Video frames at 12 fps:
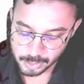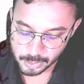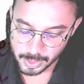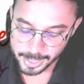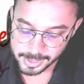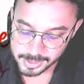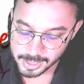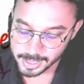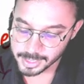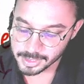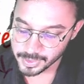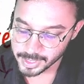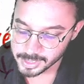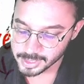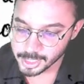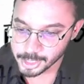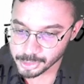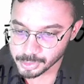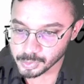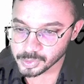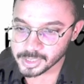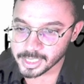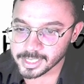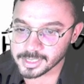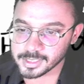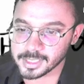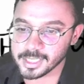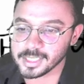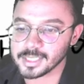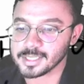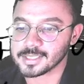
So like stage 1, stage 2, stage 3.